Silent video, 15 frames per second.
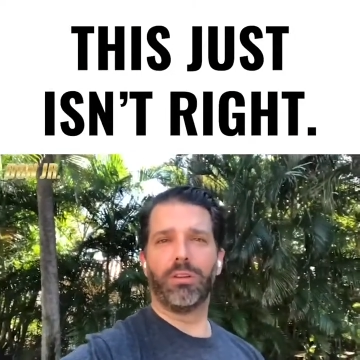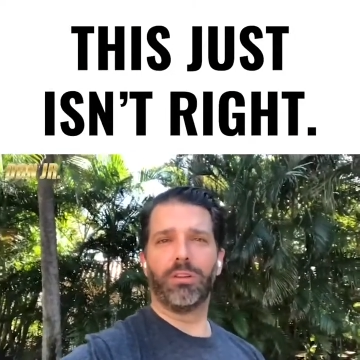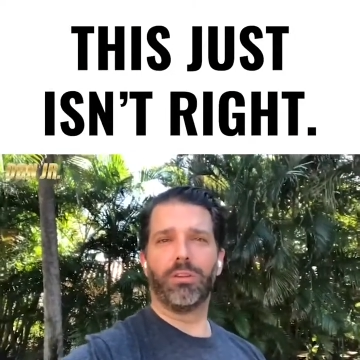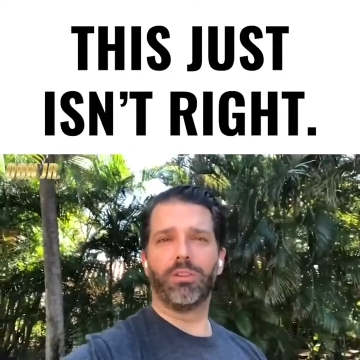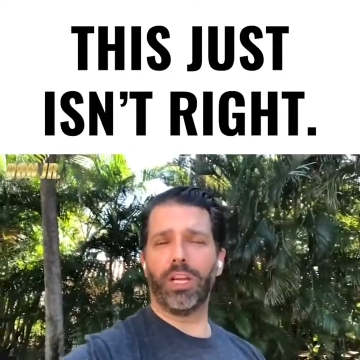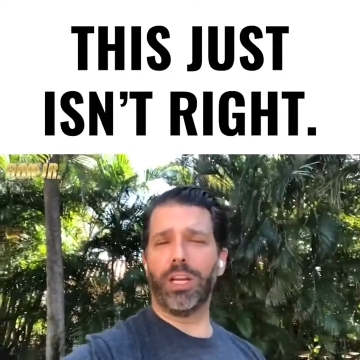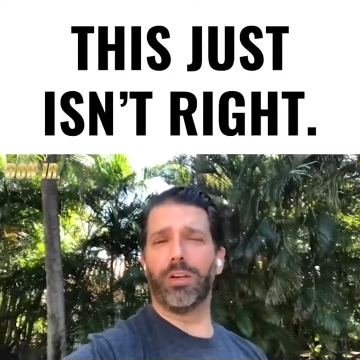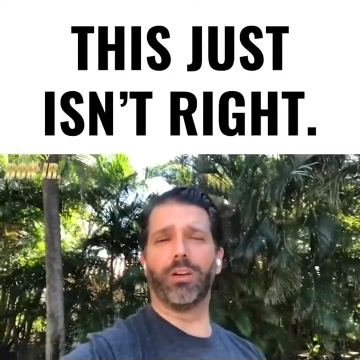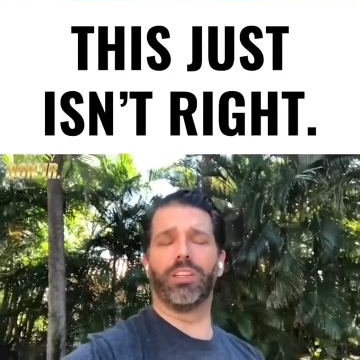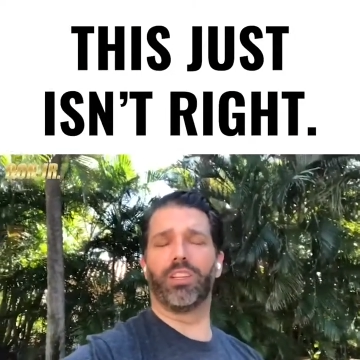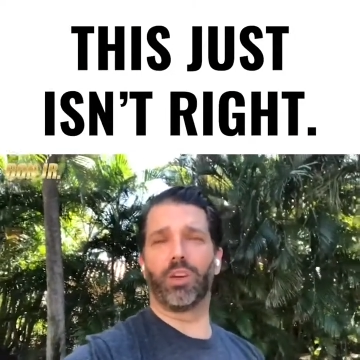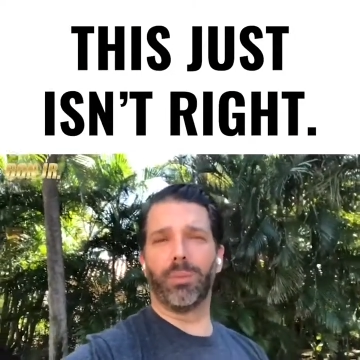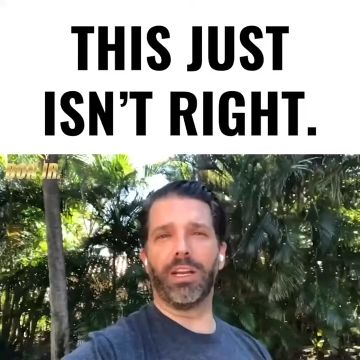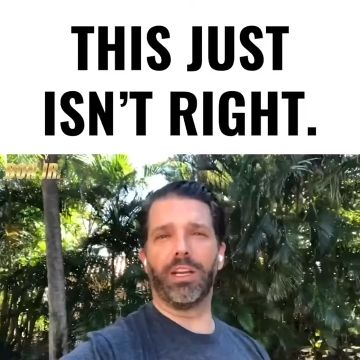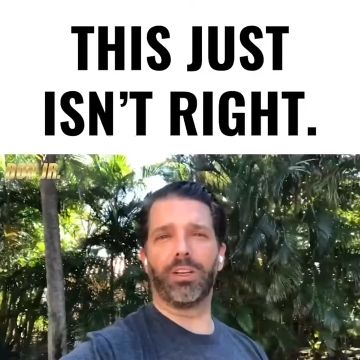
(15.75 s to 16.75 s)
Gender
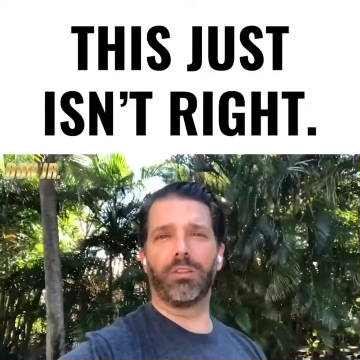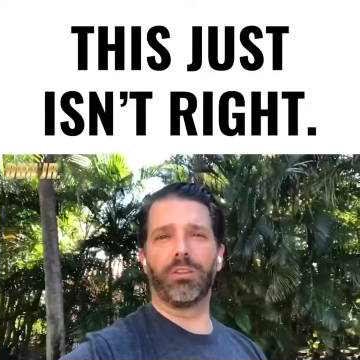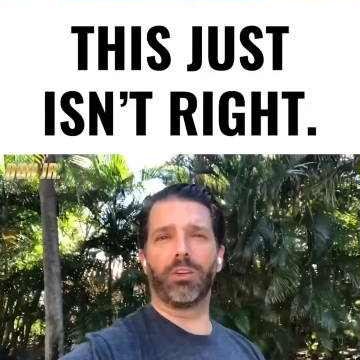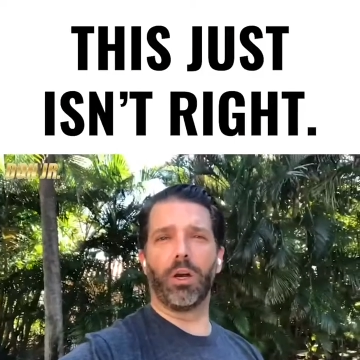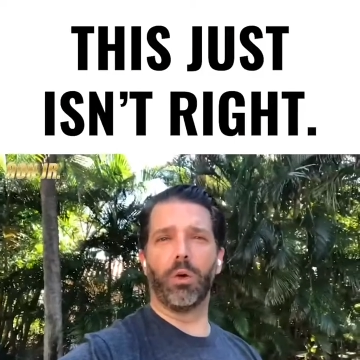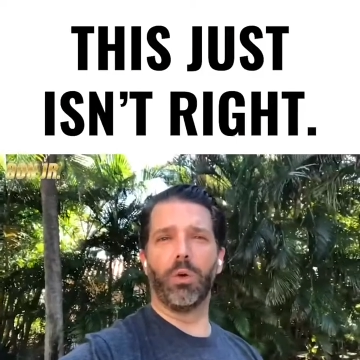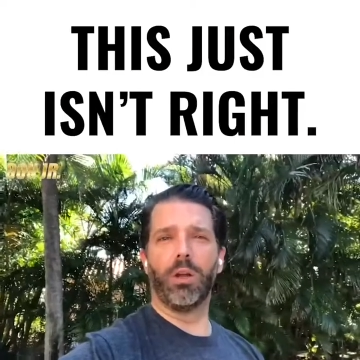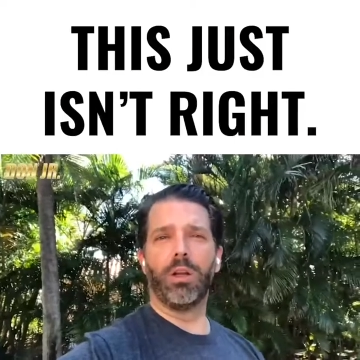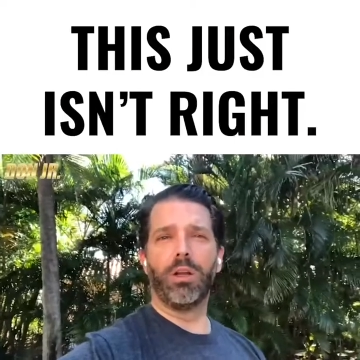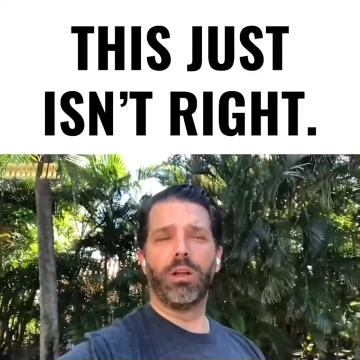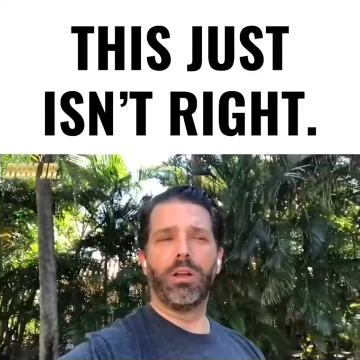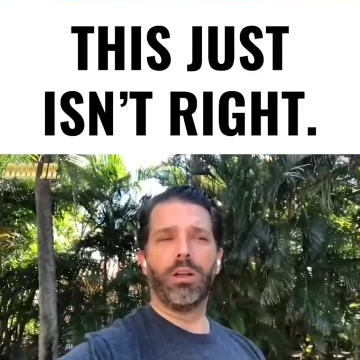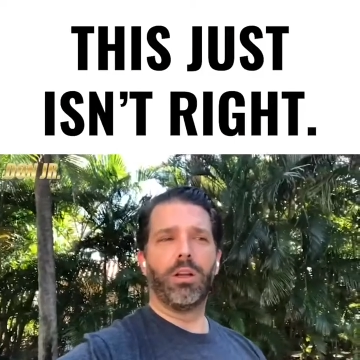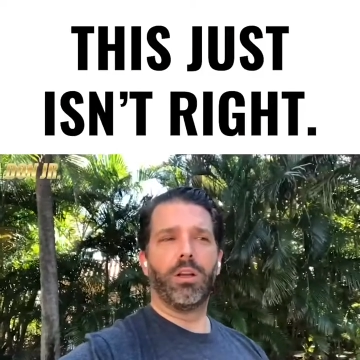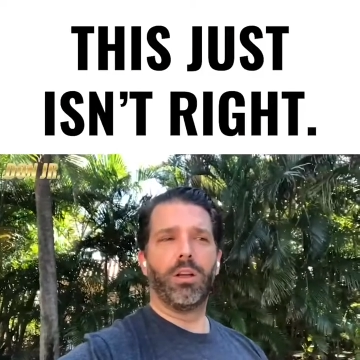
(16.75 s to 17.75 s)
discrimination. So
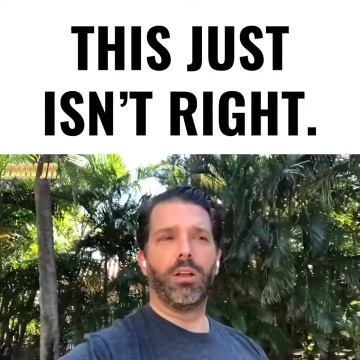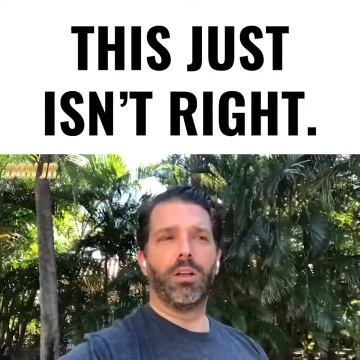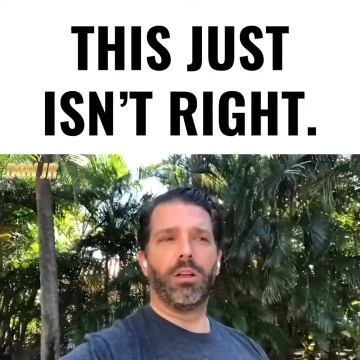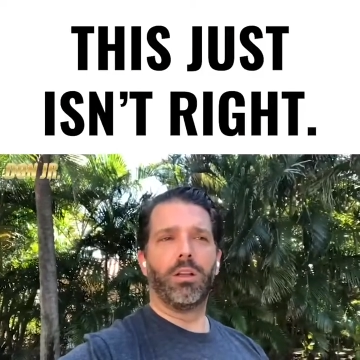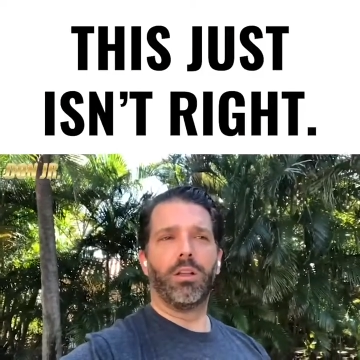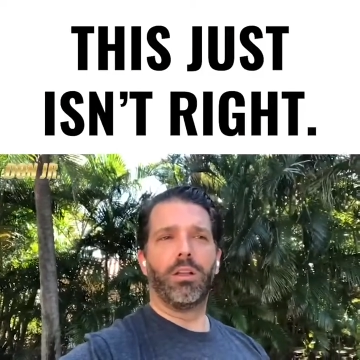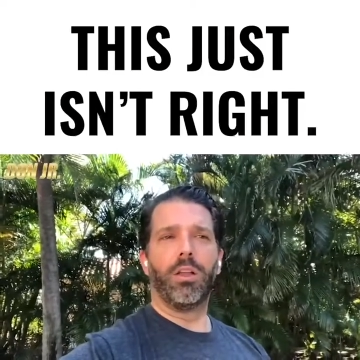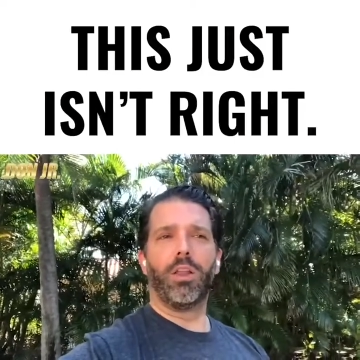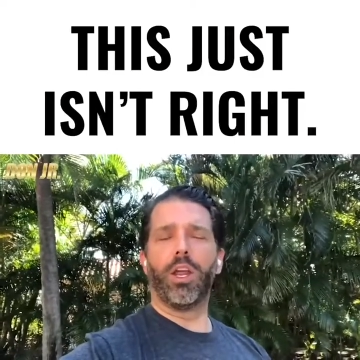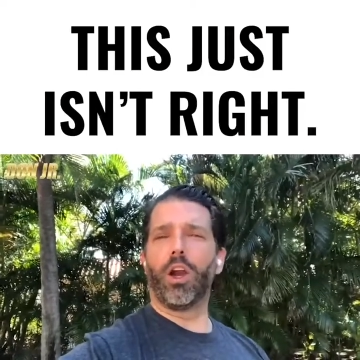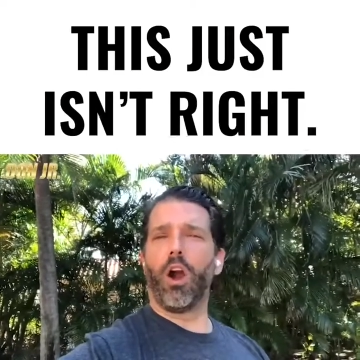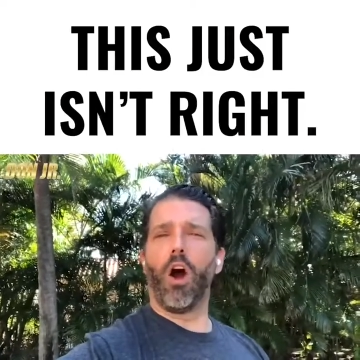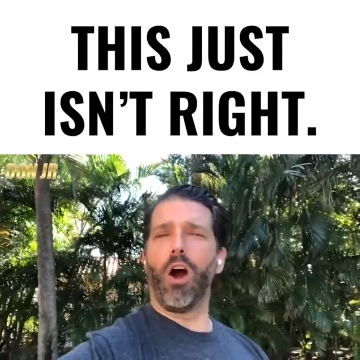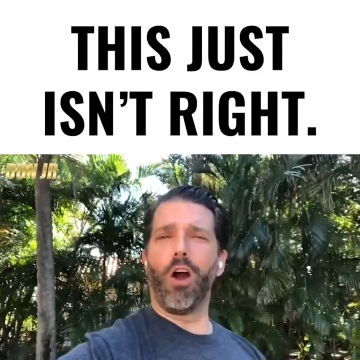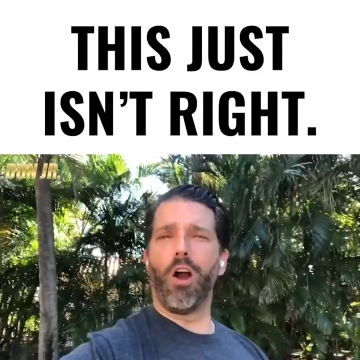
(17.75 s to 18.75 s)
there
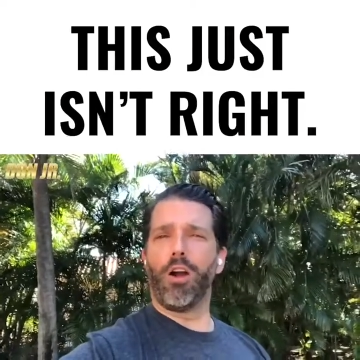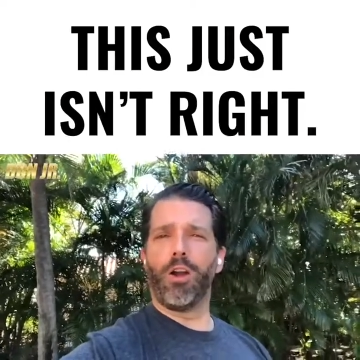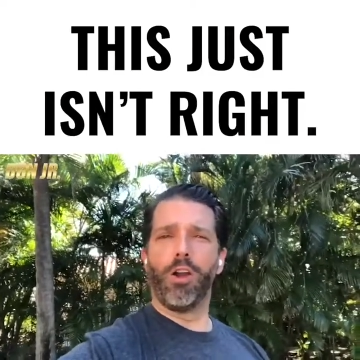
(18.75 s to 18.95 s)
are